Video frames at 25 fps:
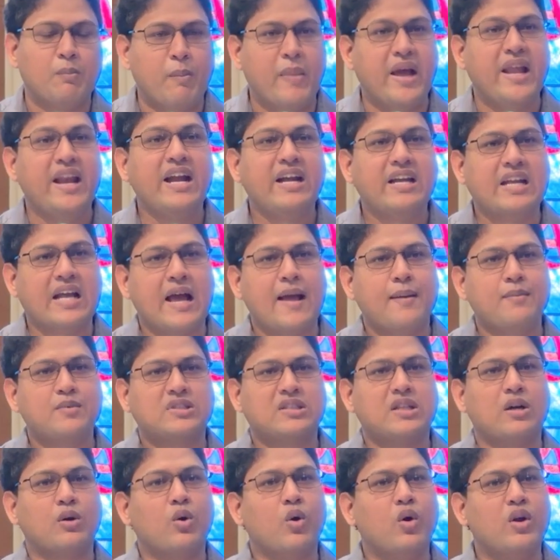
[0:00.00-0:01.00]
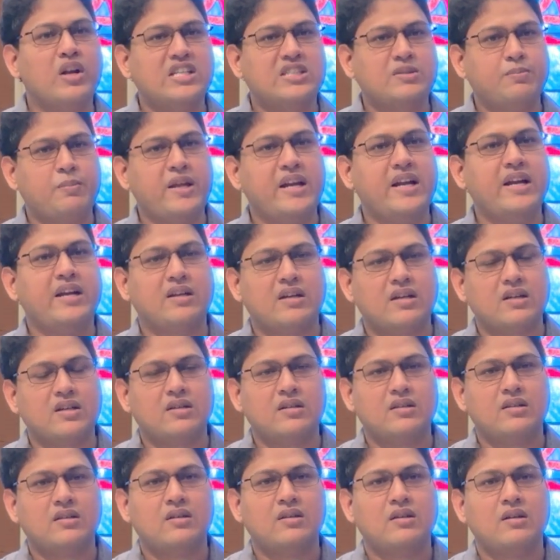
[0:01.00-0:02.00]
Many times the Holy Spirit
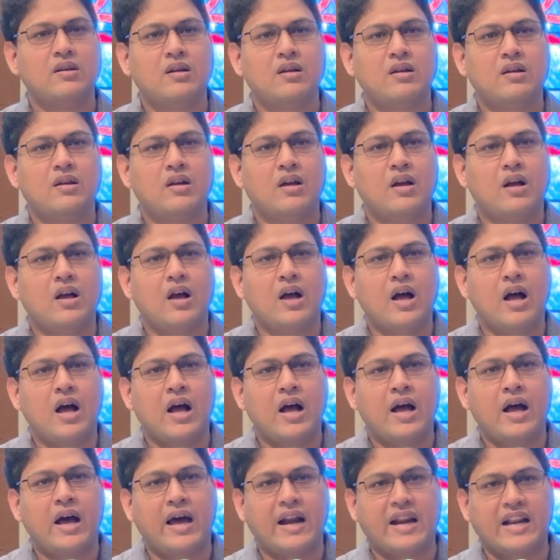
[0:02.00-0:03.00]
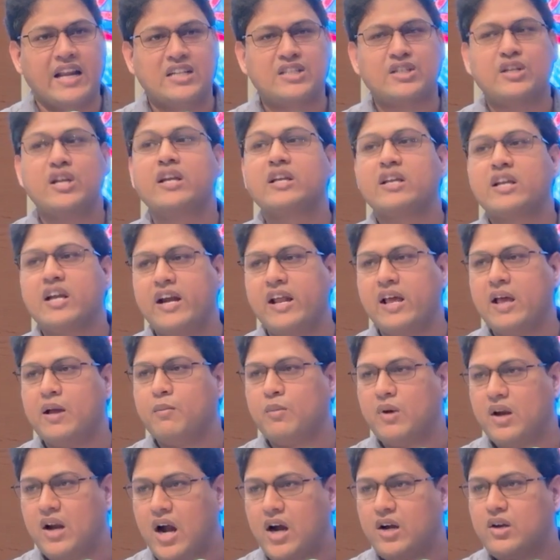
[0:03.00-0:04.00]
restricted
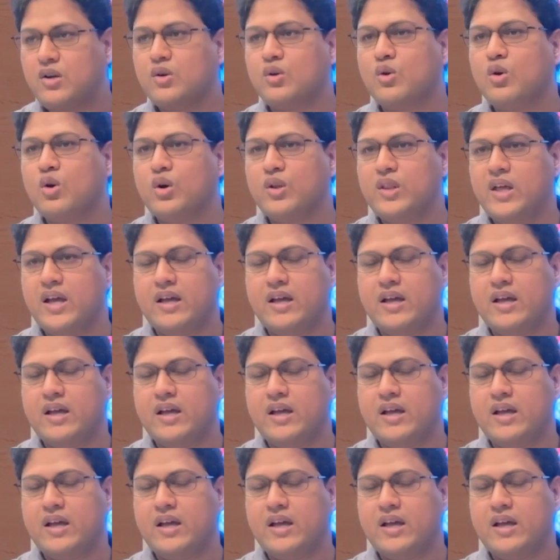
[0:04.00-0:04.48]
him not to go